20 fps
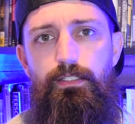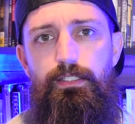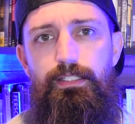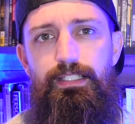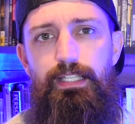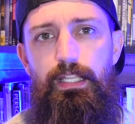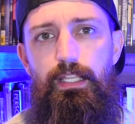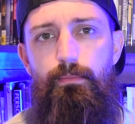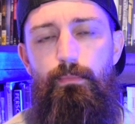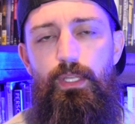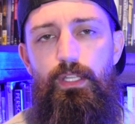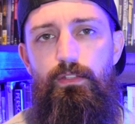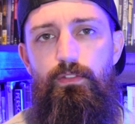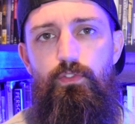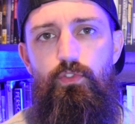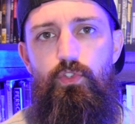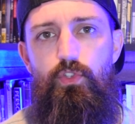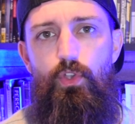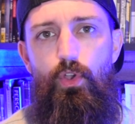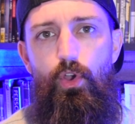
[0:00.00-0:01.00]

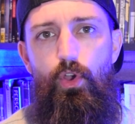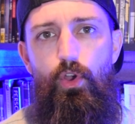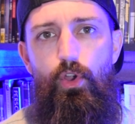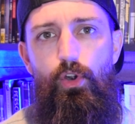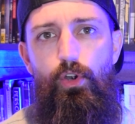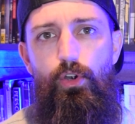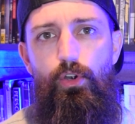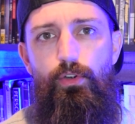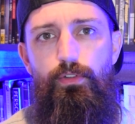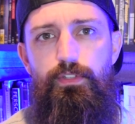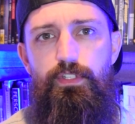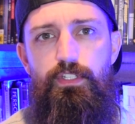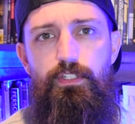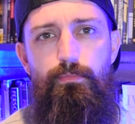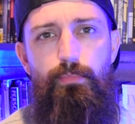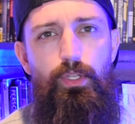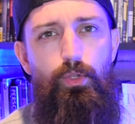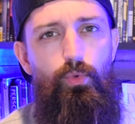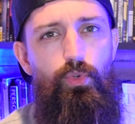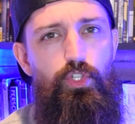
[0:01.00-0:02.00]
demons are
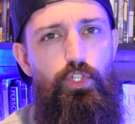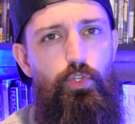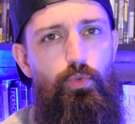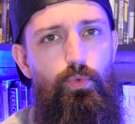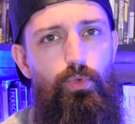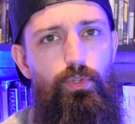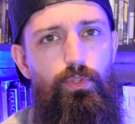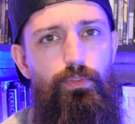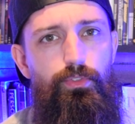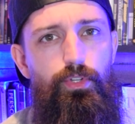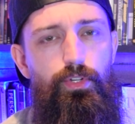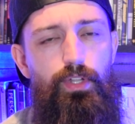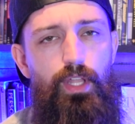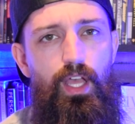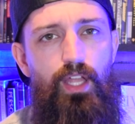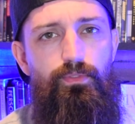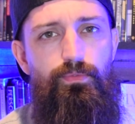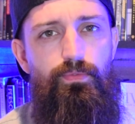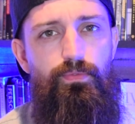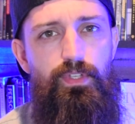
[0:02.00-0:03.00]
spiritual. They're
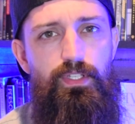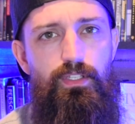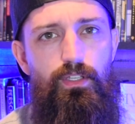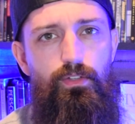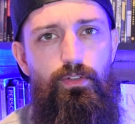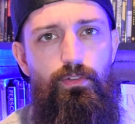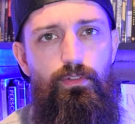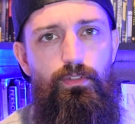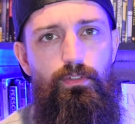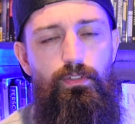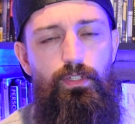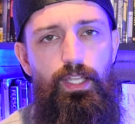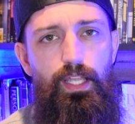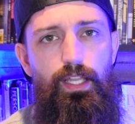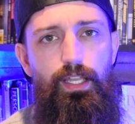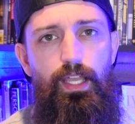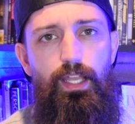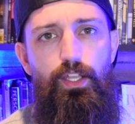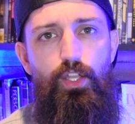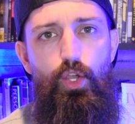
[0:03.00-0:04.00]
not physical.
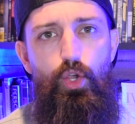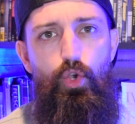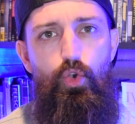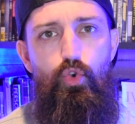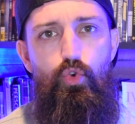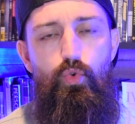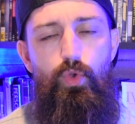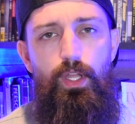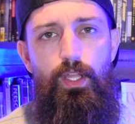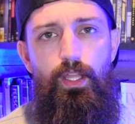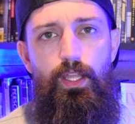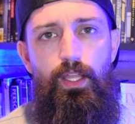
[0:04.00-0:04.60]
And I know